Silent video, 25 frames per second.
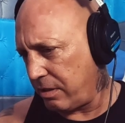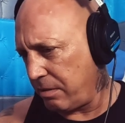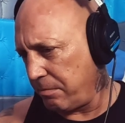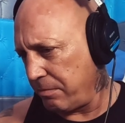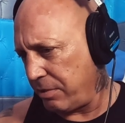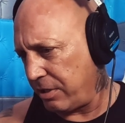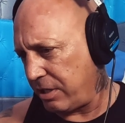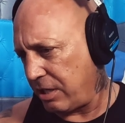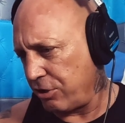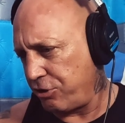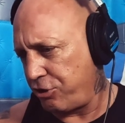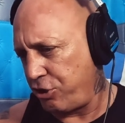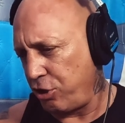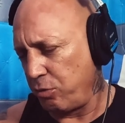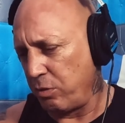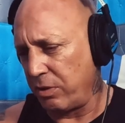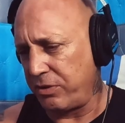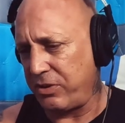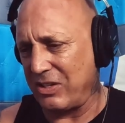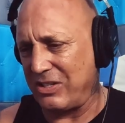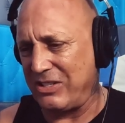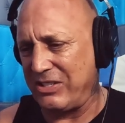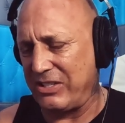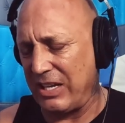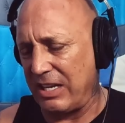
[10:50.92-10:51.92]
because you
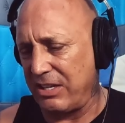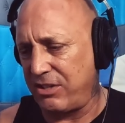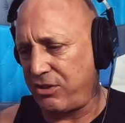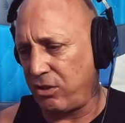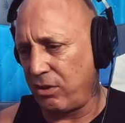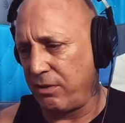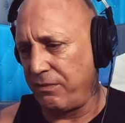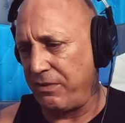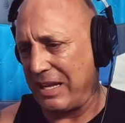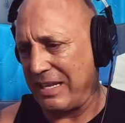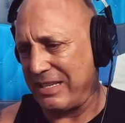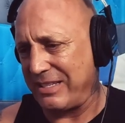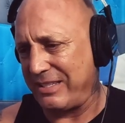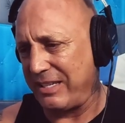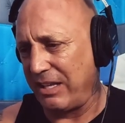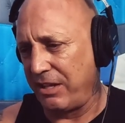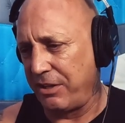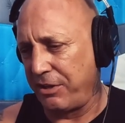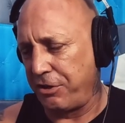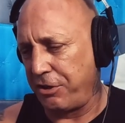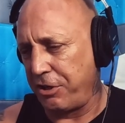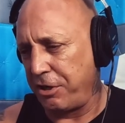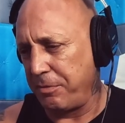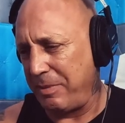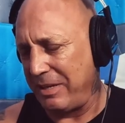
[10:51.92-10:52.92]
want the center of that
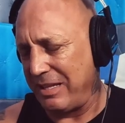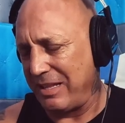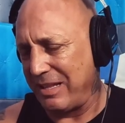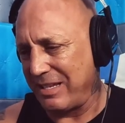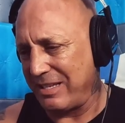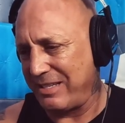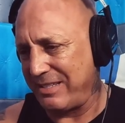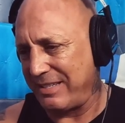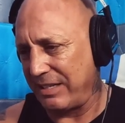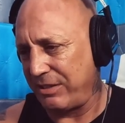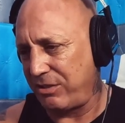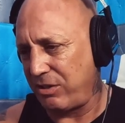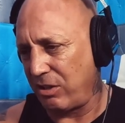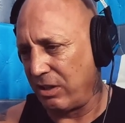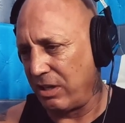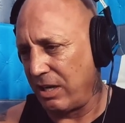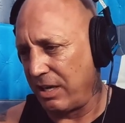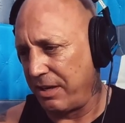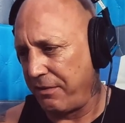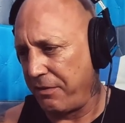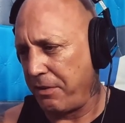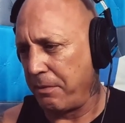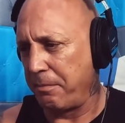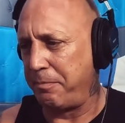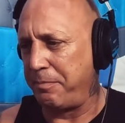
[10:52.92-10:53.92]
cylinder to be in the center
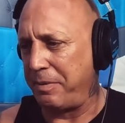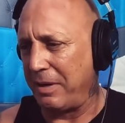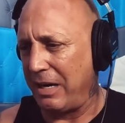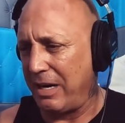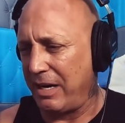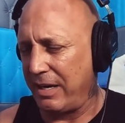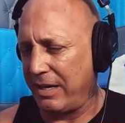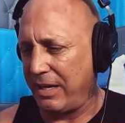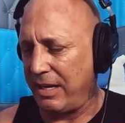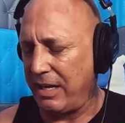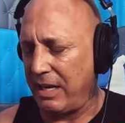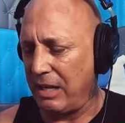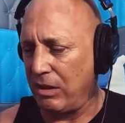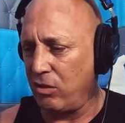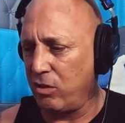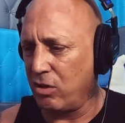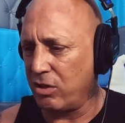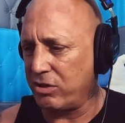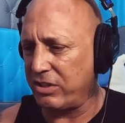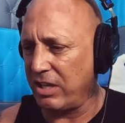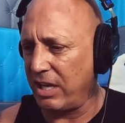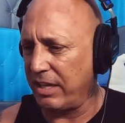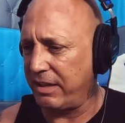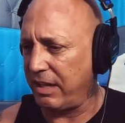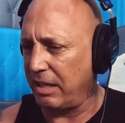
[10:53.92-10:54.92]
line of the body. It
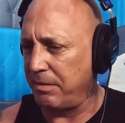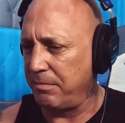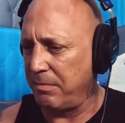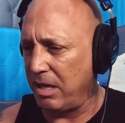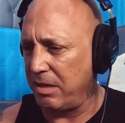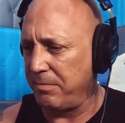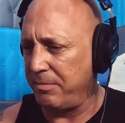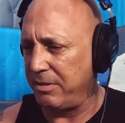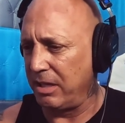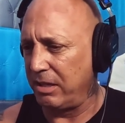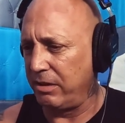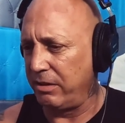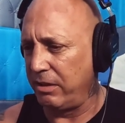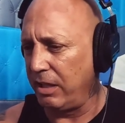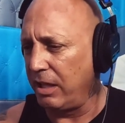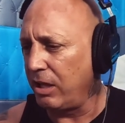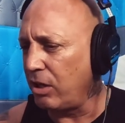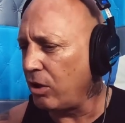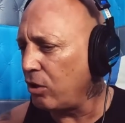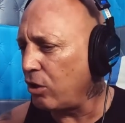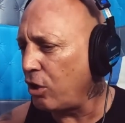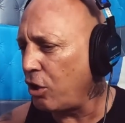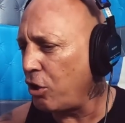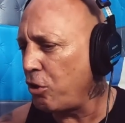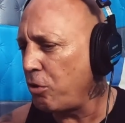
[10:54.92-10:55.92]
looks like they may be a
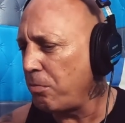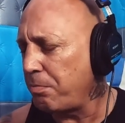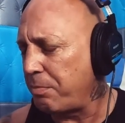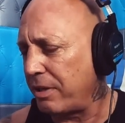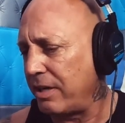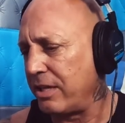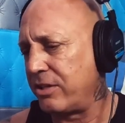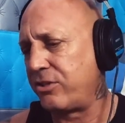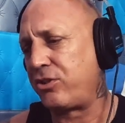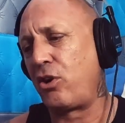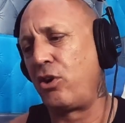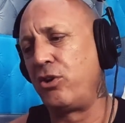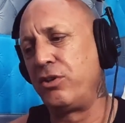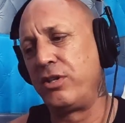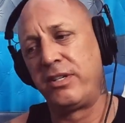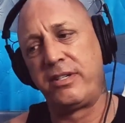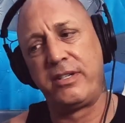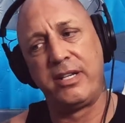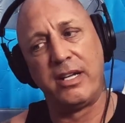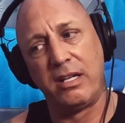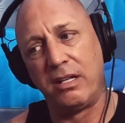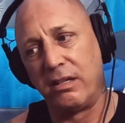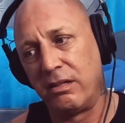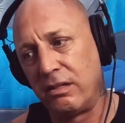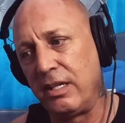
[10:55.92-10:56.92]
little low, but it's hard to
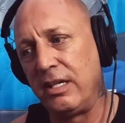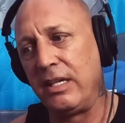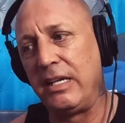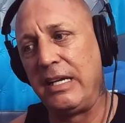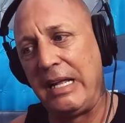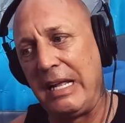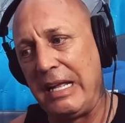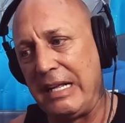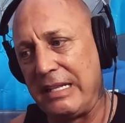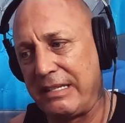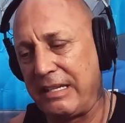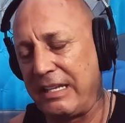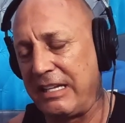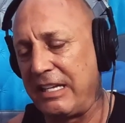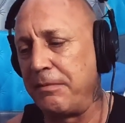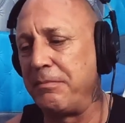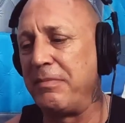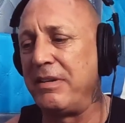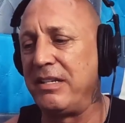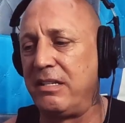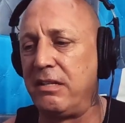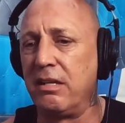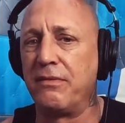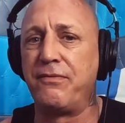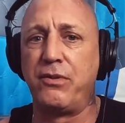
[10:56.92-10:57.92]
tell. It can
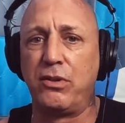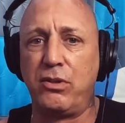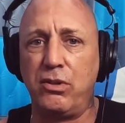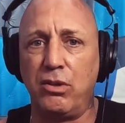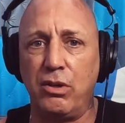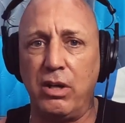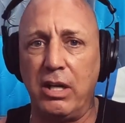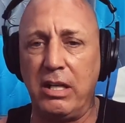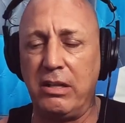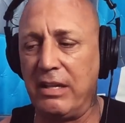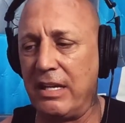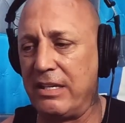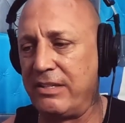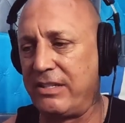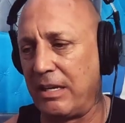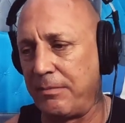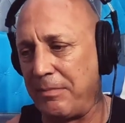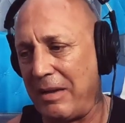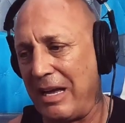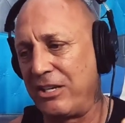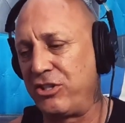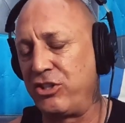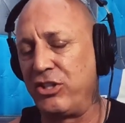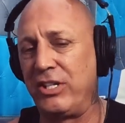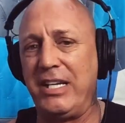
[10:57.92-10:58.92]
be difficult unless
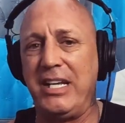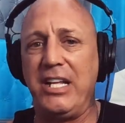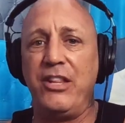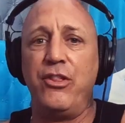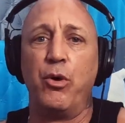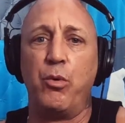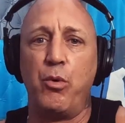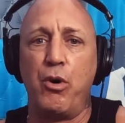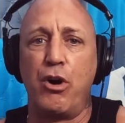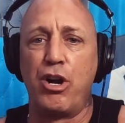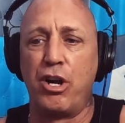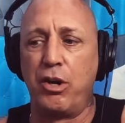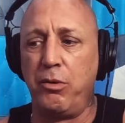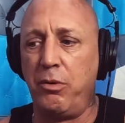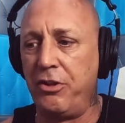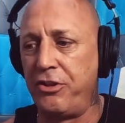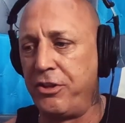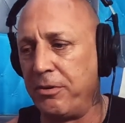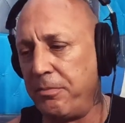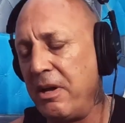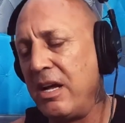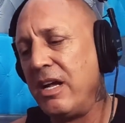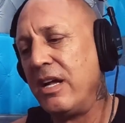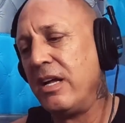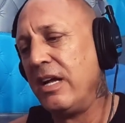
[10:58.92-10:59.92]
I'm actually in the water with
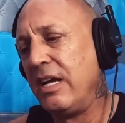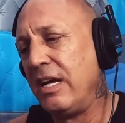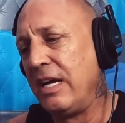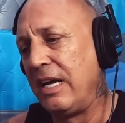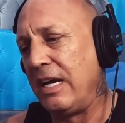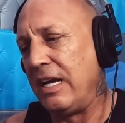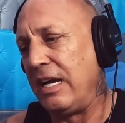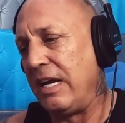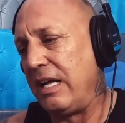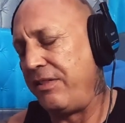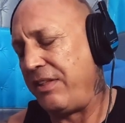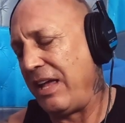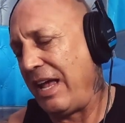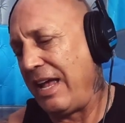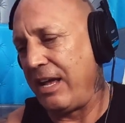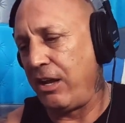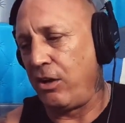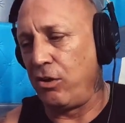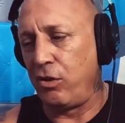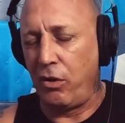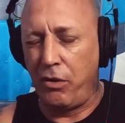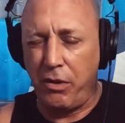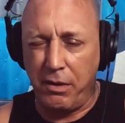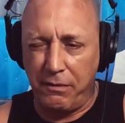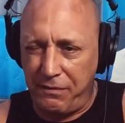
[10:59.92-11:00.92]
them. And the
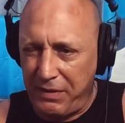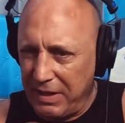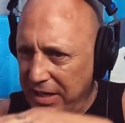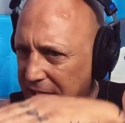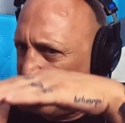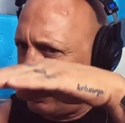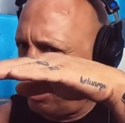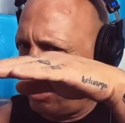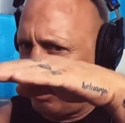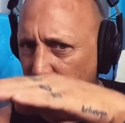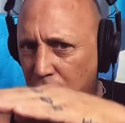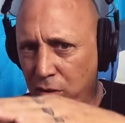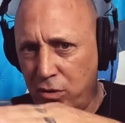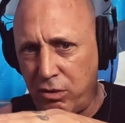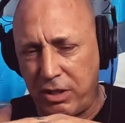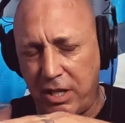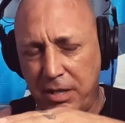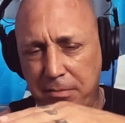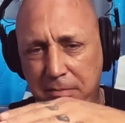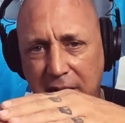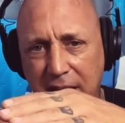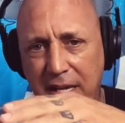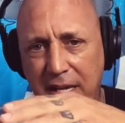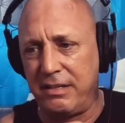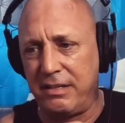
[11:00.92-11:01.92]
angle, the video
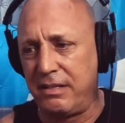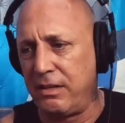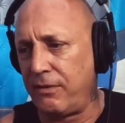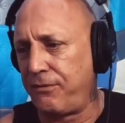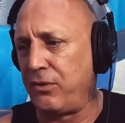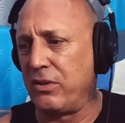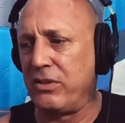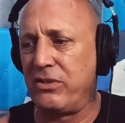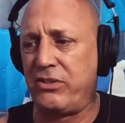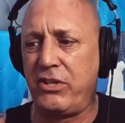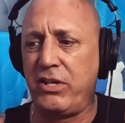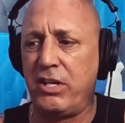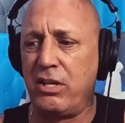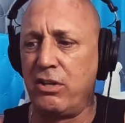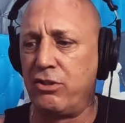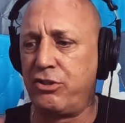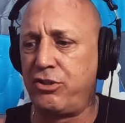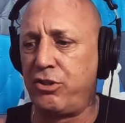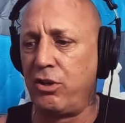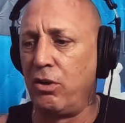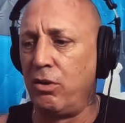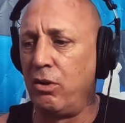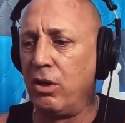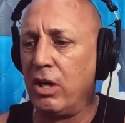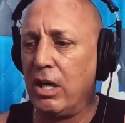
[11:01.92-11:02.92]
can difference here,
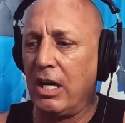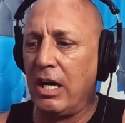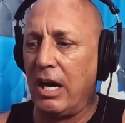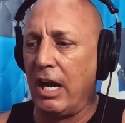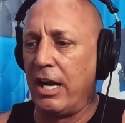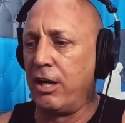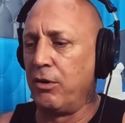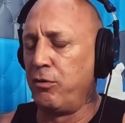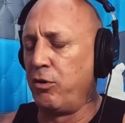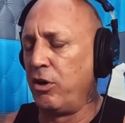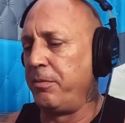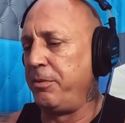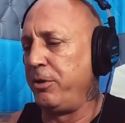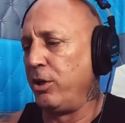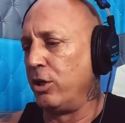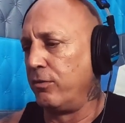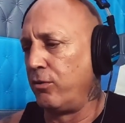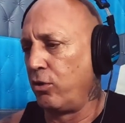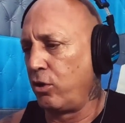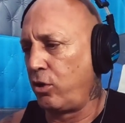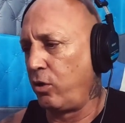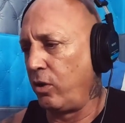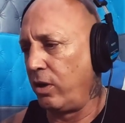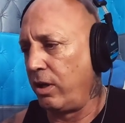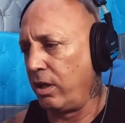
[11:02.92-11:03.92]
so I don't want to be
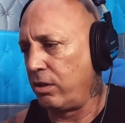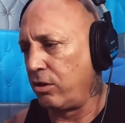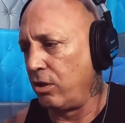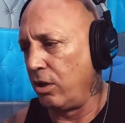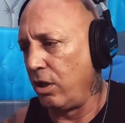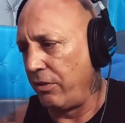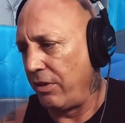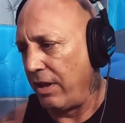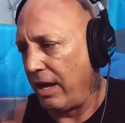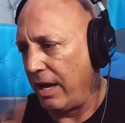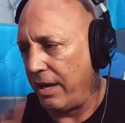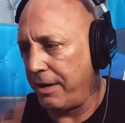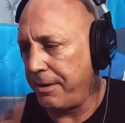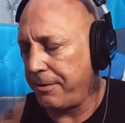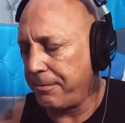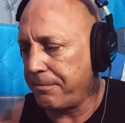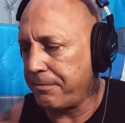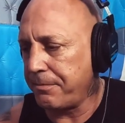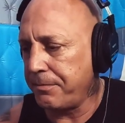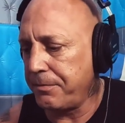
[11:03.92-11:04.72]
overcritical on that.